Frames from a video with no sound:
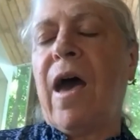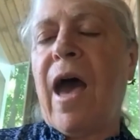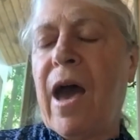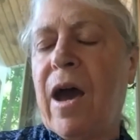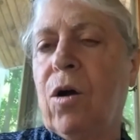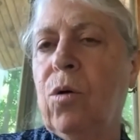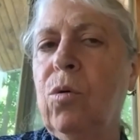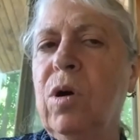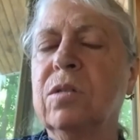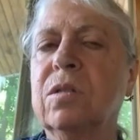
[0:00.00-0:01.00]
how
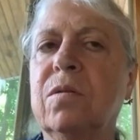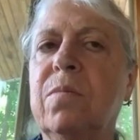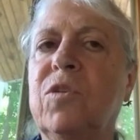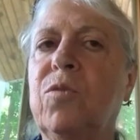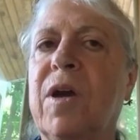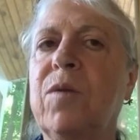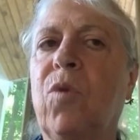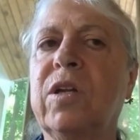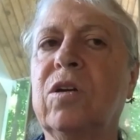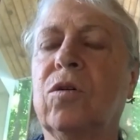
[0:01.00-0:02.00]
you might
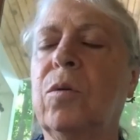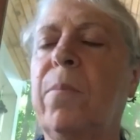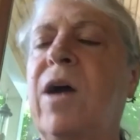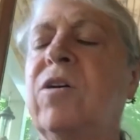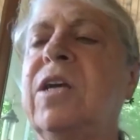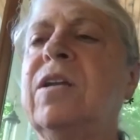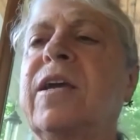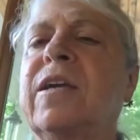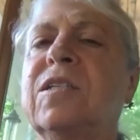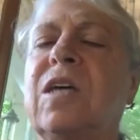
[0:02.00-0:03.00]
want to go about it. I
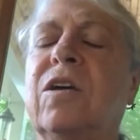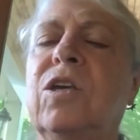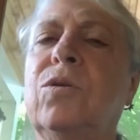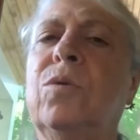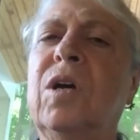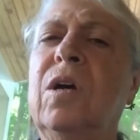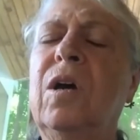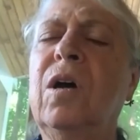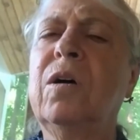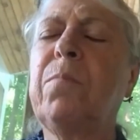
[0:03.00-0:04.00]
can tell you
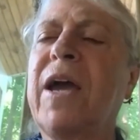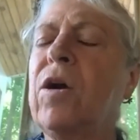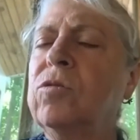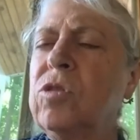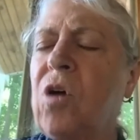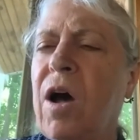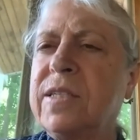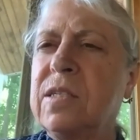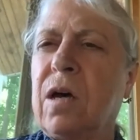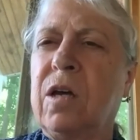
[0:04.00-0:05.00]
my own
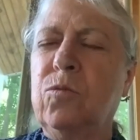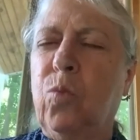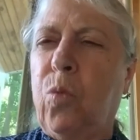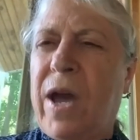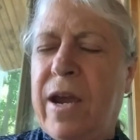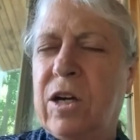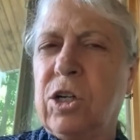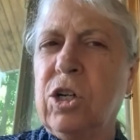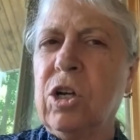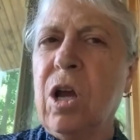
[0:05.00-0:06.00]
thoughts on
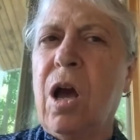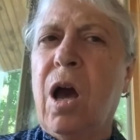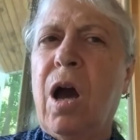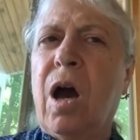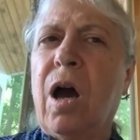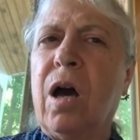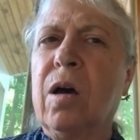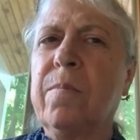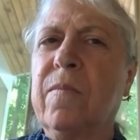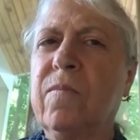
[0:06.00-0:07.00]
where
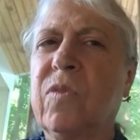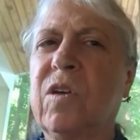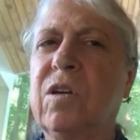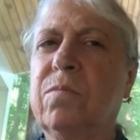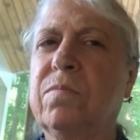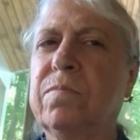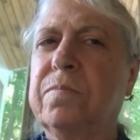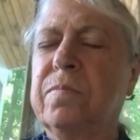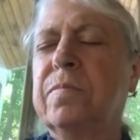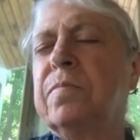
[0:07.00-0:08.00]
the
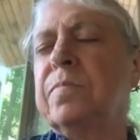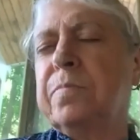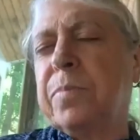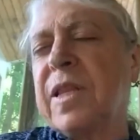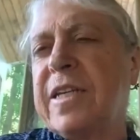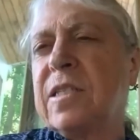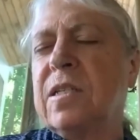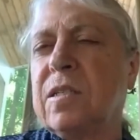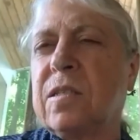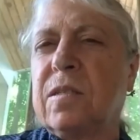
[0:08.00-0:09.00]

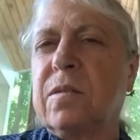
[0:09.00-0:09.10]
places